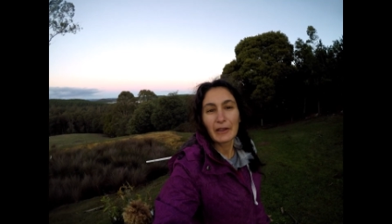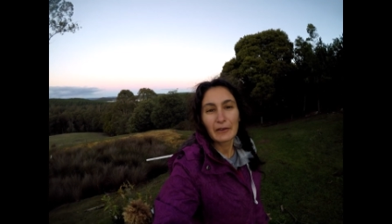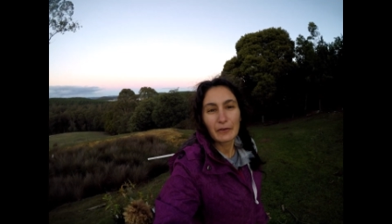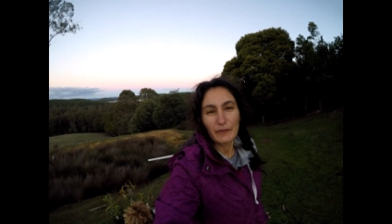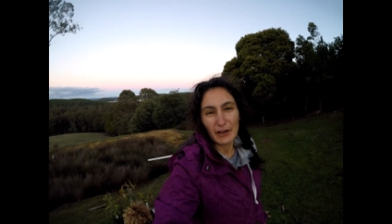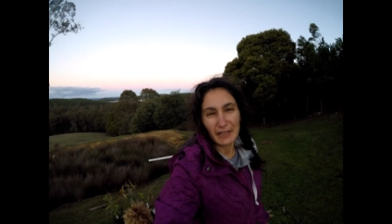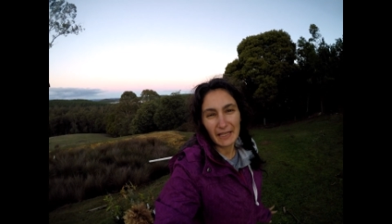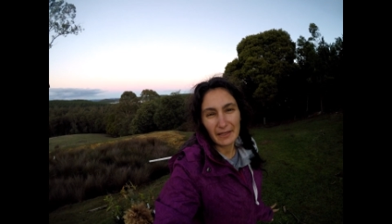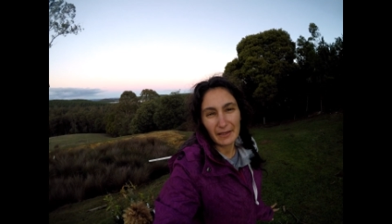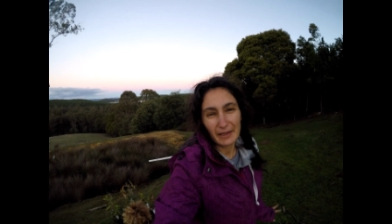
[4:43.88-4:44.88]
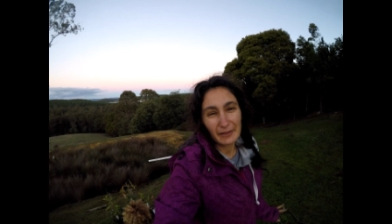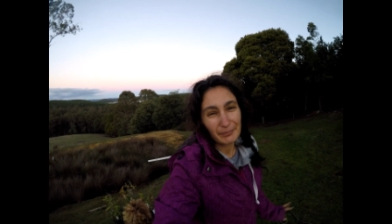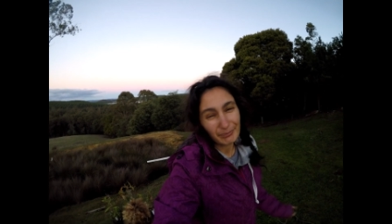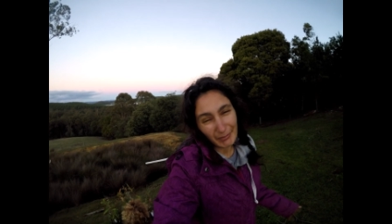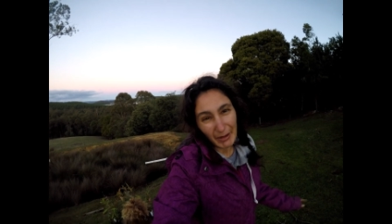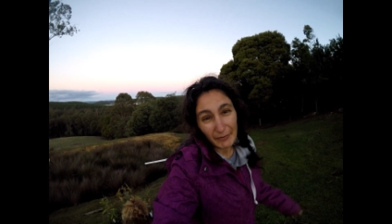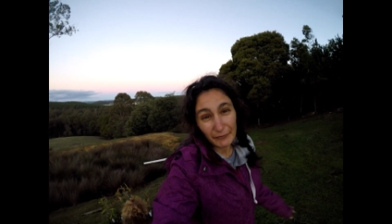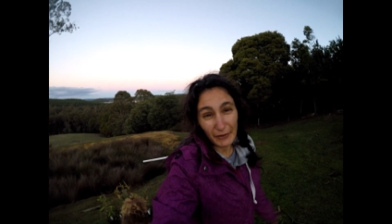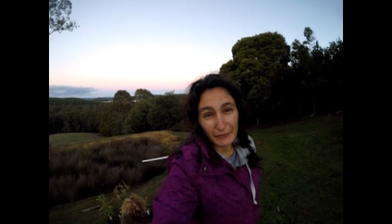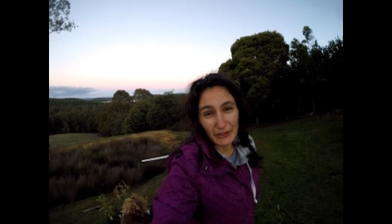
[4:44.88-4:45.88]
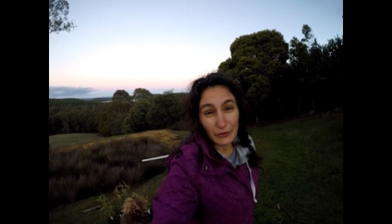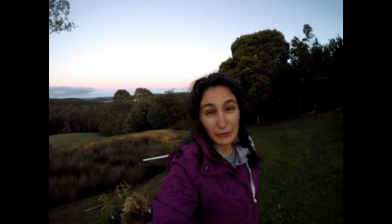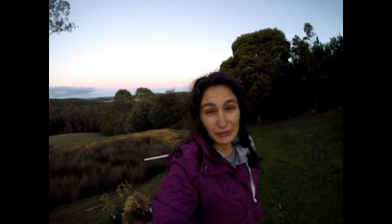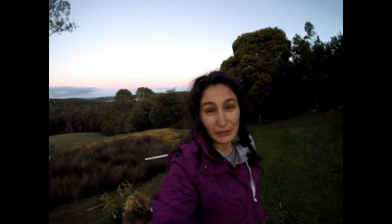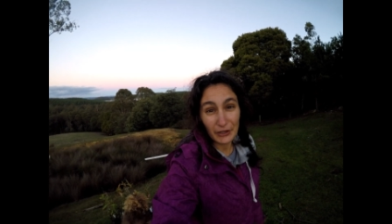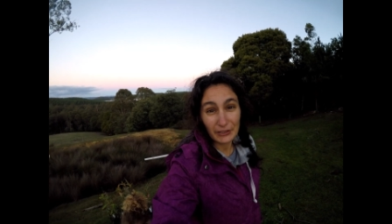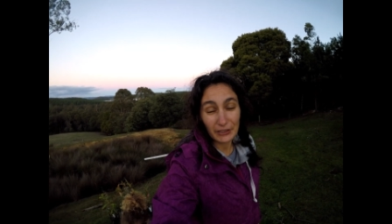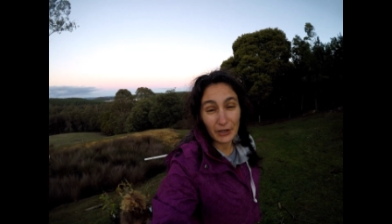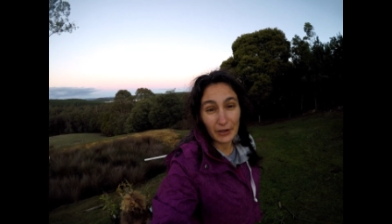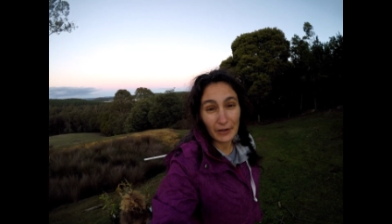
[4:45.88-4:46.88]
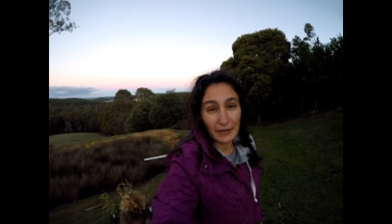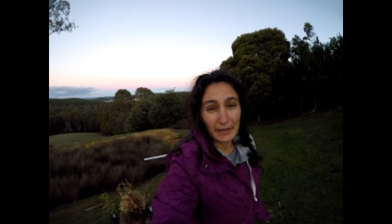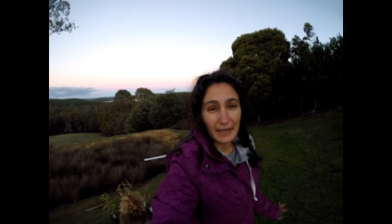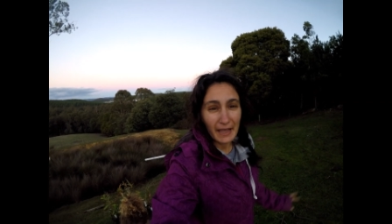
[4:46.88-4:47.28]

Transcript: We've got another 50 or so to go.